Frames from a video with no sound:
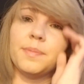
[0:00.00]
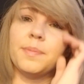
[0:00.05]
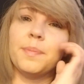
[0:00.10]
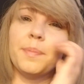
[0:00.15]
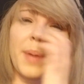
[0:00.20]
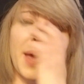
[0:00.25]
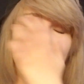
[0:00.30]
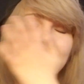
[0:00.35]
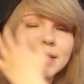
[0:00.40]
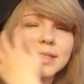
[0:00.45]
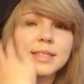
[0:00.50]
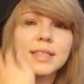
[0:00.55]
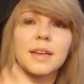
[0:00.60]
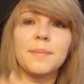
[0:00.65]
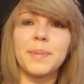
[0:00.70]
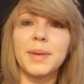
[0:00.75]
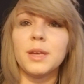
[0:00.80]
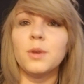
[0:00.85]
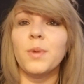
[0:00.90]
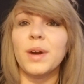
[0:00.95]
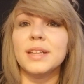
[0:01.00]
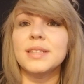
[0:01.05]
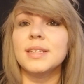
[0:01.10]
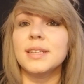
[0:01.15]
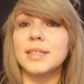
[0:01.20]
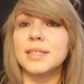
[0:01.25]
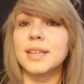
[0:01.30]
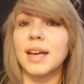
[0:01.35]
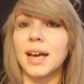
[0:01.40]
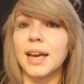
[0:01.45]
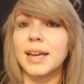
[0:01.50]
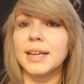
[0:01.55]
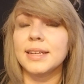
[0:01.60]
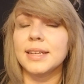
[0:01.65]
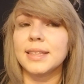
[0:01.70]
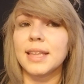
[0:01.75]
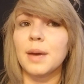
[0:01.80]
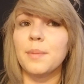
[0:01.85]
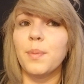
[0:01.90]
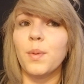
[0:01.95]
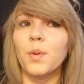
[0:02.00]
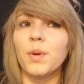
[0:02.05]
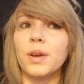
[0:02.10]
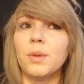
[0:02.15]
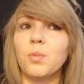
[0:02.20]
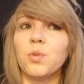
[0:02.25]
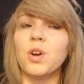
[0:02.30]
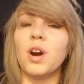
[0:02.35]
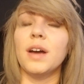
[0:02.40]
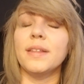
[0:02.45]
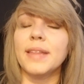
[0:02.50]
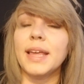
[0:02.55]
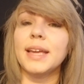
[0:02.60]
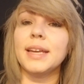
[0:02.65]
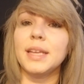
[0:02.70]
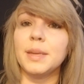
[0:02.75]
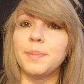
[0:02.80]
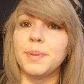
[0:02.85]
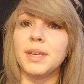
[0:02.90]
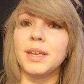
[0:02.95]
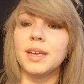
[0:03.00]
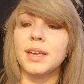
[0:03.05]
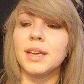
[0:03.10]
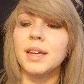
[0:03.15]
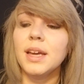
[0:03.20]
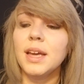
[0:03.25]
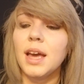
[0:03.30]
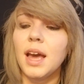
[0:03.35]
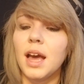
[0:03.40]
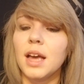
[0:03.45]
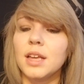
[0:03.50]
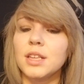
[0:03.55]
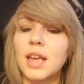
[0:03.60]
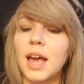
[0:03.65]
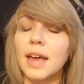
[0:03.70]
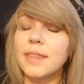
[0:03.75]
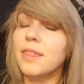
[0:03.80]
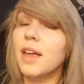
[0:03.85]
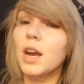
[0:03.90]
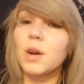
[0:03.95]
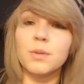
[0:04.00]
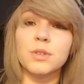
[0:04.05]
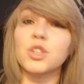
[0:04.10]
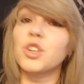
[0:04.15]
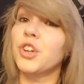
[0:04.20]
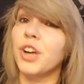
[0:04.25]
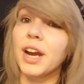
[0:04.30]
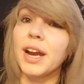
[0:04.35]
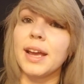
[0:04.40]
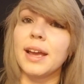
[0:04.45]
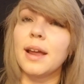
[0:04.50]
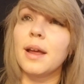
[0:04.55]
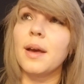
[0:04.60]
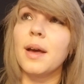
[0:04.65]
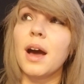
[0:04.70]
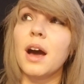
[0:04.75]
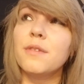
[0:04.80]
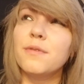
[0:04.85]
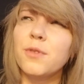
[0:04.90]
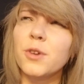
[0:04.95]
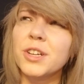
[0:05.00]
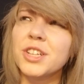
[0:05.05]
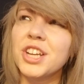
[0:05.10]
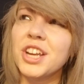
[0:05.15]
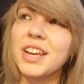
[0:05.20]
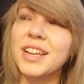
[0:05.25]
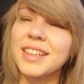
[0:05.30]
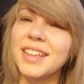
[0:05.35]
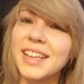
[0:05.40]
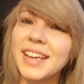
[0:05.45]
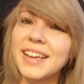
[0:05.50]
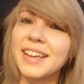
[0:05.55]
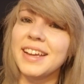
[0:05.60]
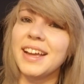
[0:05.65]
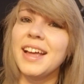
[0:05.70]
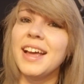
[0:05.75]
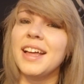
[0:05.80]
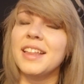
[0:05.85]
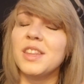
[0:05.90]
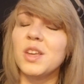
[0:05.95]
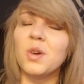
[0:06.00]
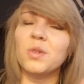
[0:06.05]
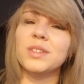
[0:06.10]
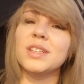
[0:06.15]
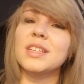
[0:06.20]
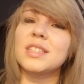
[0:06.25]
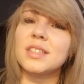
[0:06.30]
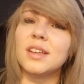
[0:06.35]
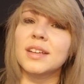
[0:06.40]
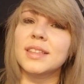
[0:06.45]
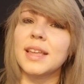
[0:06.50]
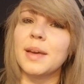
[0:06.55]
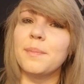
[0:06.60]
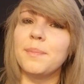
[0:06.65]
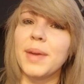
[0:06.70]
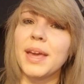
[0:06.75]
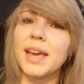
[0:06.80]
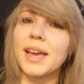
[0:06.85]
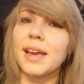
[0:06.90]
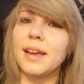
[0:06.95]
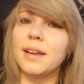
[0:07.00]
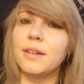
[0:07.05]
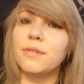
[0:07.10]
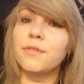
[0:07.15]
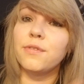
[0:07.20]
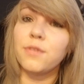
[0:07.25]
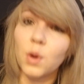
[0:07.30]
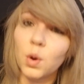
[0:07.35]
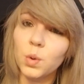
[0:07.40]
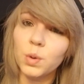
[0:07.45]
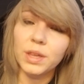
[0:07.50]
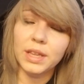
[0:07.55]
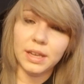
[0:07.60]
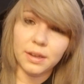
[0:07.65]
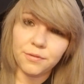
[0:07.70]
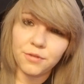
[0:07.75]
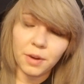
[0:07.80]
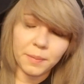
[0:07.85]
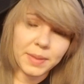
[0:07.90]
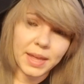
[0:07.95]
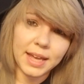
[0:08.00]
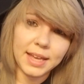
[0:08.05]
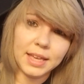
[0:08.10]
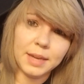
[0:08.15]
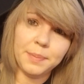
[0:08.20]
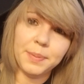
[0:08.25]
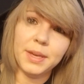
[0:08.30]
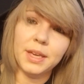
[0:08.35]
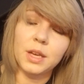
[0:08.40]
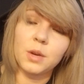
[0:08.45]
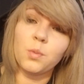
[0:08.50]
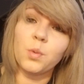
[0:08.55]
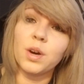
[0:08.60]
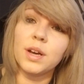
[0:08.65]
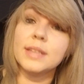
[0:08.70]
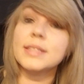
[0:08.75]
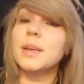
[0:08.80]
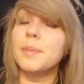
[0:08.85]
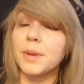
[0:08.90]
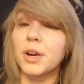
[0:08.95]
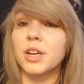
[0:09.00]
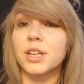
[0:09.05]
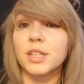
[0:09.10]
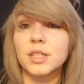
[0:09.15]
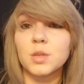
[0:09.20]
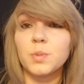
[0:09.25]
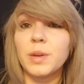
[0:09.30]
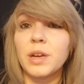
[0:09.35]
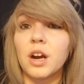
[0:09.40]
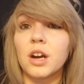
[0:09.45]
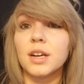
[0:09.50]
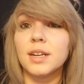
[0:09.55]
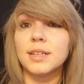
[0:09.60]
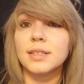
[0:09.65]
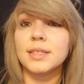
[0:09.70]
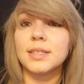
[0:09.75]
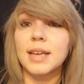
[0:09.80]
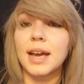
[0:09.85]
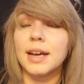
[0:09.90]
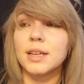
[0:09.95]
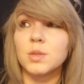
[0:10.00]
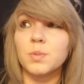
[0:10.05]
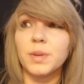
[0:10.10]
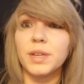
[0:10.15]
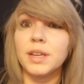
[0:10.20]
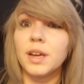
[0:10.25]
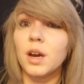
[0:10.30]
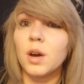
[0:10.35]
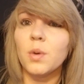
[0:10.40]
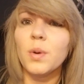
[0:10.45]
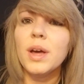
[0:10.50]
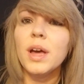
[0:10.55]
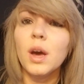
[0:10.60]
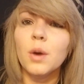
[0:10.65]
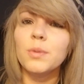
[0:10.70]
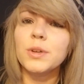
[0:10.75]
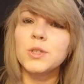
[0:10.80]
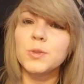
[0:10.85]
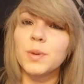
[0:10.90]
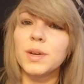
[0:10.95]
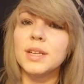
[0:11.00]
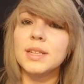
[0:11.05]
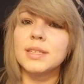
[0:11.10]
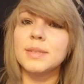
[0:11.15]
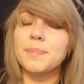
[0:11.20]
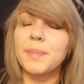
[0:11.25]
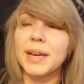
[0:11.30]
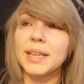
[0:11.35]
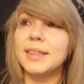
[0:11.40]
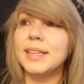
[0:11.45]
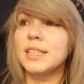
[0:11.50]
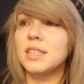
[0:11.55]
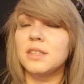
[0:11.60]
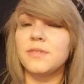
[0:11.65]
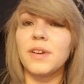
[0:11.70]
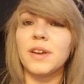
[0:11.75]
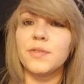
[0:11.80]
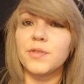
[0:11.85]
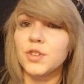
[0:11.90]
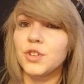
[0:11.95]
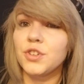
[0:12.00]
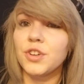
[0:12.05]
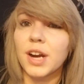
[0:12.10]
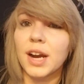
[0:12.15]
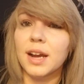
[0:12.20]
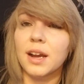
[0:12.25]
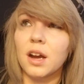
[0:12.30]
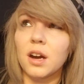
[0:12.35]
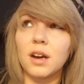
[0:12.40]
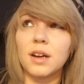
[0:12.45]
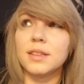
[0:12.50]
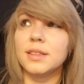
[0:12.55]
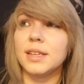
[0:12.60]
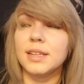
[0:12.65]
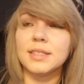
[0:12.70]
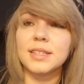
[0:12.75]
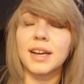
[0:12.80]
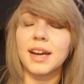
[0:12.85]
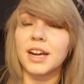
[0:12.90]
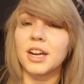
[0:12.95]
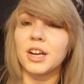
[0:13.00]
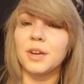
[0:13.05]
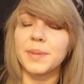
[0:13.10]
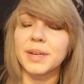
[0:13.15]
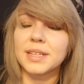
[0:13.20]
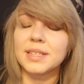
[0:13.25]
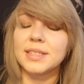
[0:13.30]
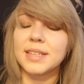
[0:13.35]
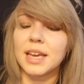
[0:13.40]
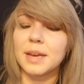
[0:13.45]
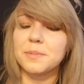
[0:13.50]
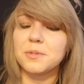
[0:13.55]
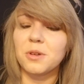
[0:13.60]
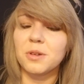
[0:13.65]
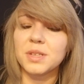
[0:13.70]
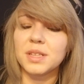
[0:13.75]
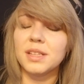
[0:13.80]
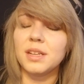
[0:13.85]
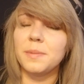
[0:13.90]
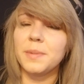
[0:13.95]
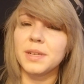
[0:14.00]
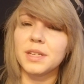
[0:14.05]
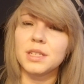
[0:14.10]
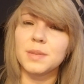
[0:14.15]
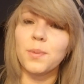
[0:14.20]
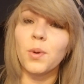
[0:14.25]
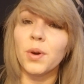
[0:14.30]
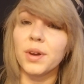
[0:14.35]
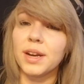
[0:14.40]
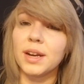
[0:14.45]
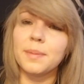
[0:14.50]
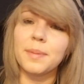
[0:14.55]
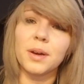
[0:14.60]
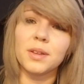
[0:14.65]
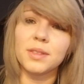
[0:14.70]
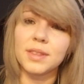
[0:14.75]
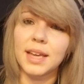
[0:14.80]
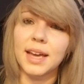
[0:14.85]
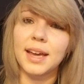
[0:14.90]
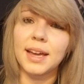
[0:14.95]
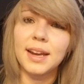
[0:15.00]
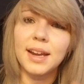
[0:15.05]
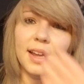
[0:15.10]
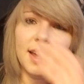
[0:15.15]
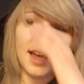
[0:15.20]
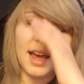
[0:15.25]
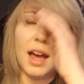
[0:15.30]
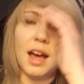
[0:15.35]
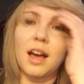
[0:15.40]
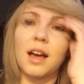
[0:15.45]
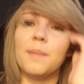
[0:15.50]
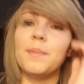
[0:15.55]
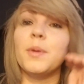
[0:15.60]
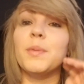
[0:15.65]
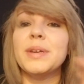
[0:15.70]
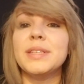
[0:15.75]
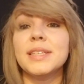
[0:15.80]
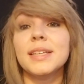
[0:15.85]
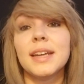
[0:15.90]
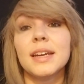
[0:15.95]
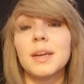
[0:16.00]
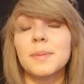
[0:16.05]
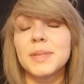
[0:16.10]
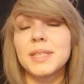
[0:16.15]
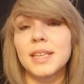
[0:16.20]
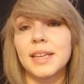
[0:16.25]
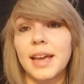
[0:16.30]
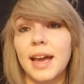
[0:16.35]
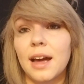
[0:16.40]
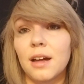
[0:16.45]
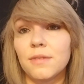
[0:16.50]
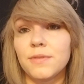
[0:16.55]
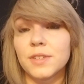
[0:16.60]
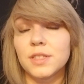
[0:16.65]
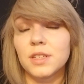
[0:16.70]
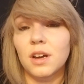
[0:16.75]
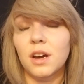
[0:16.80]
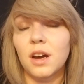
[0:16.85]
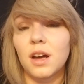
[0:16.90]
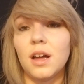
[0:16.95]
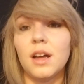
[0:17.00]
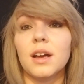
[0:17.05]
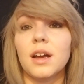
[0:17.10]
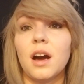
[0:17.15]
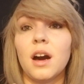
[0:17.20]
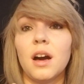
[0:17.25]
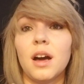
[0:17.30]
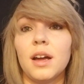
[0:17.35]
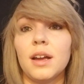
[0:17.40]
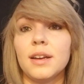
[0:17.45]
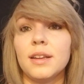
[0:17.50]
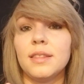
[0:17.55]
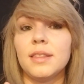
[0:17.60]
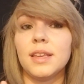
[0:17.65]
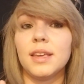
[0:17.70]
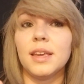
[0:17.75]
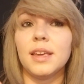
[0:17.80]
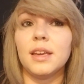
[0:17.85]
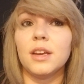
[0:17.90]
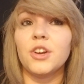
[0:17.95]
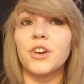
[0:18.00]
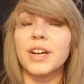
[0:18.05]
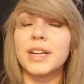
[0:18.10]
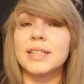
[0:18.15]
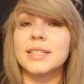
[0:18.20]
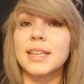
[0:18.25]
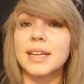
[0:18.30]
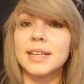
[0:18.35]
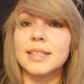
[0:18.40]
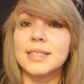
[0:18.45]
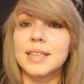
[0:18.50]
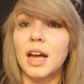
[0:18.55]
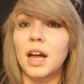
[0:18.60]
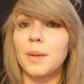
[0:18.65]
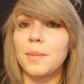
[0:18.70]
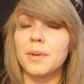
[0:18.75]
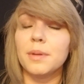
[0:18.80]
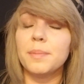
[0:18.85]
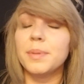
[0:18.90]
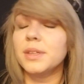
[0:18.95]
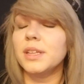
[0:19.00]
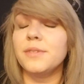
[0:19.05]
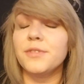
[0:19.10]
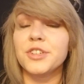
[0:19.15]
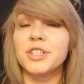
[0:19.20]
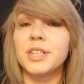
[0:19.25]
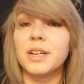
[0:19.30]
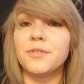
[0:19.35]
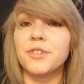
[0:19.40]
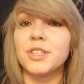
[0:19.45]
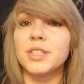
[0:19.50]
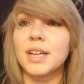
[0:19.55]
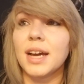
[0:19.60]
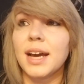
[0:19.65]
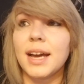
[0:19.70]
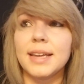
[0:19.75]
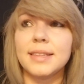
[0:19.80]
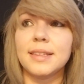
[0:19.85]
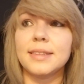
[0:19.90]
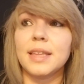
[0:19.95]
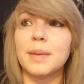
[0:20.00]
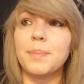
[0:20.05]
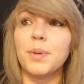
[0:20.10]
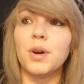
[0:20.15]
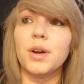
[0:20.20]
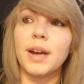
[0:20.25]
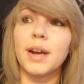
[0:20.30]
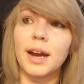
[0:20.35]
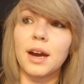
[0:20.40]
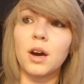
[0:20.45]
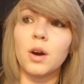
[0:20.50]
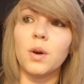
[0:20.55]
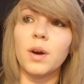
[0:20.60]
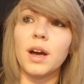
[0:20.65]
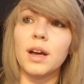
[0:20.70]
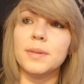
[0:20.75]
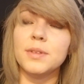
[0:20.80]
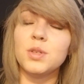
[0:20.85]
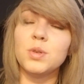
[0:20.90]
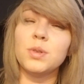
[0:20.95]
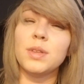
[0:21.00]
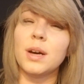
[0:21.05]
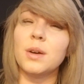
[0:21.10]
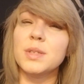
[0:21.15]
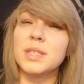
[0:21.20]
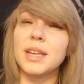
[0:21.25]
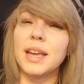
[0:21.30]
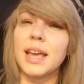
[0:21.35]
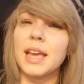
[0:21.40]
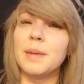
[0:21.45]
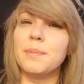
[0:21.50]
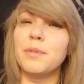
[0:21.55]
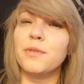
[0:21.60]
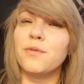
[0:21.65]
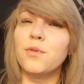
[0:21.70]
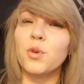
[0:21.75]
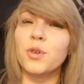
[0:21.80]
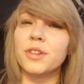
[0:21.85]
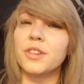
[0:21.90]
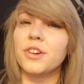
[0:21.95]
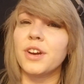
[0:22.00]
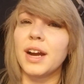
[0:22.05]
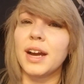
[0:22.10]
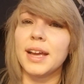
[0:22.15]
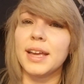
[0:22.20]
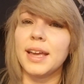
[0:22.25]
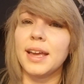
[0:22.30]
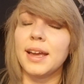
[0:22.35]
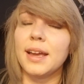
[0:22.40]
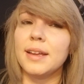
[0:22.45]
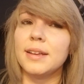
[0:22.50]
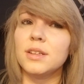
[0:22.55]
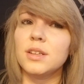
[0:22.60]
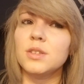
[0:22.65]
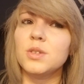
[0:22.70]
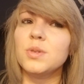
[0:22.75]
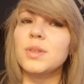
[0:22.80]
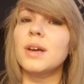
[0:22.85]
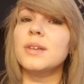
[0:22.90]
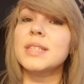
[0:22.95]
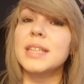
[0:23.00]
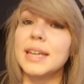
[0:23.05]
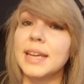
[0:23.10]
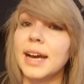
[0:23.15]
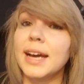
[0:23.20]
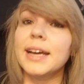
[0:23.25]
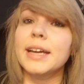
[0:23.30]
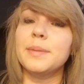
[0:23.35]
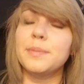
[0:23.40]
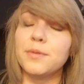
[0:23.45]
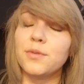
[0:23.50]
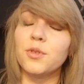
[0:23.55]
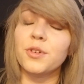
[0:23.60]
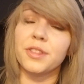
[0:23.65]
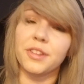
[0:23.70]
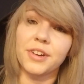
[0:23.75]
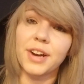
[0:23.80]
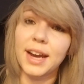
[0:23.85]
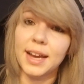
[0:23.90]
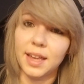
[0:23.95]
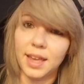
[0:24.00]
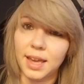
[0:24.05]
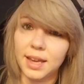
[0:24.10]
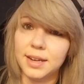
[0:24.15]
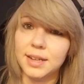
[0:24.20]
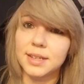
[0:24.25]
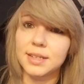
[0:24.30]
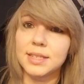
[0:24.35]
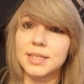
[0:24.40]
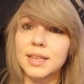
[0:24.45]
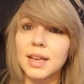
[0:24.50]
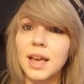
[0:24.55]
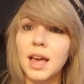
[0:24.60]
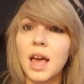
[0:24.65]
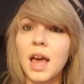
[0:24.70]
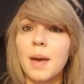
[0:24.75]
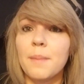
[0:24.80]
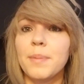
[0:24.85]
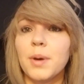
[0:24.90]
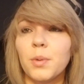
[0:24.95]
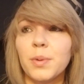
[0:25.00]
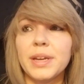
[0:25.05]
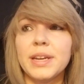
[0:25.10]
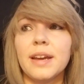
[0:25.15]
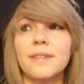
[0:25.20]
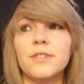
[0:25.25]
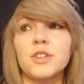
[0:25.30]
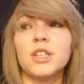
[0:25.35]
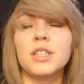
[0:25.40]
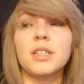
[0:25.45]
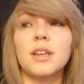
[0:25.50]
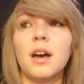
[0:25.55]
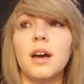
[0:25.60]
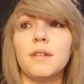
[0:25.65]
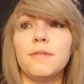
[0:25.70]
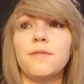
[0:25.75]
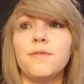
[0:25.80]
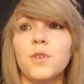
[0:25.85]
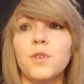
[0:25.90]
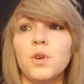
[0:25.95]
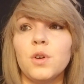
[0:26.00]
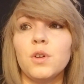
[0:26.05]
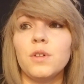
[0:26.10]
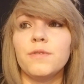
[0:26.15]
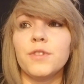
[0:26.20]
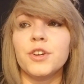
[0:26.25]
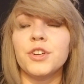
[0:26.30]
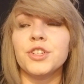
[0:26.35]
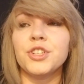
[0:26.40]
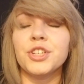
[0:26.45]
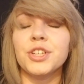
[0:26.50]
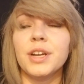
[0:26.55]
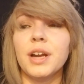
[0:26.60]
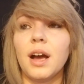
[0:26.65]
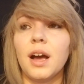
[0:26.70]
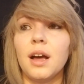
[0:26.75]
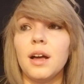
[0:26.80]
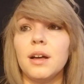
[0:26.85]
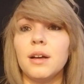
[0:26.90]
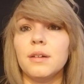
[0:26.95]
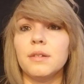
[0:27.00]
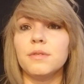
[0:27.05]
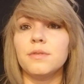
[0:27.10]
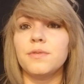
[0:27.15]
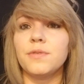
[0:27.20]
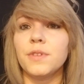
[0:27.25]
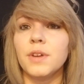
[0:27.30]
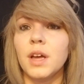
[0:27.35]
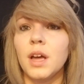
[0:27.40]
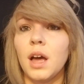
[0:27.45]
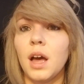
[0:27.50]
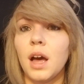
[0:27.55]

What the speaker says: bands that Pete Wentz had signed at that point were on that EP. I thought it was great. Unfortunately, the only song that made Folie from that EP was America's Sweethearts, as we know, which was my least favorite track on the entire mixtape, so I was a little bit disappointed about that. But we did end up seeing Alpha Dog on the Greatest Hits album, Believers Never Die, that they put out in 2008 before their in 2009 before their hiatus, but we never saw a full version of